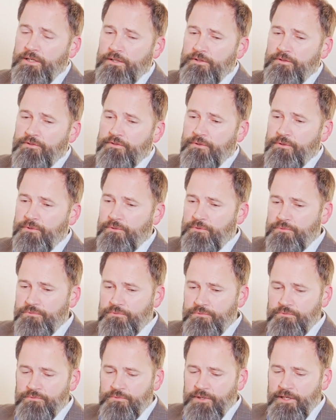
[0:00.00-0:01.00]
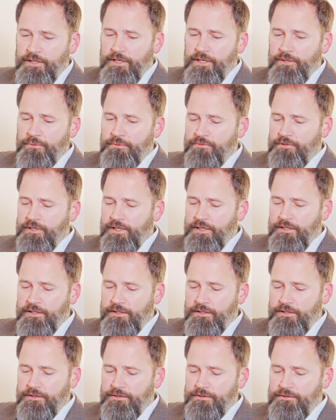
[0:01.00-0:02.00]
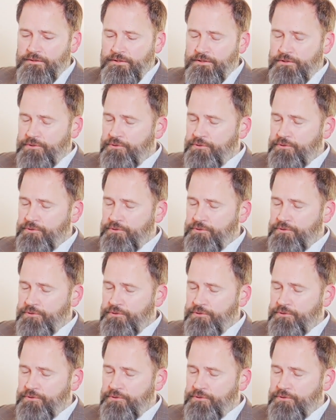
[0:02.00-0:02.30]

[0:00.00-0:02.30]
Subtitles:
So right now we've got a